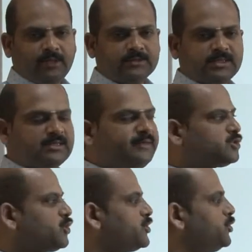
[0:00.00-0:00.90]
Such a way it
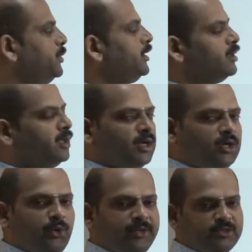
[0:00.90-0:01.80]
is going to be
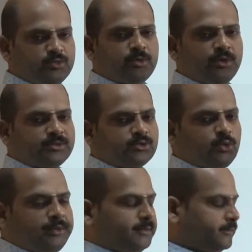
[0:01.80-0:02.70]
doing this process
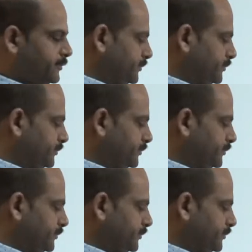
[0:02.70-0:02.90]
over here.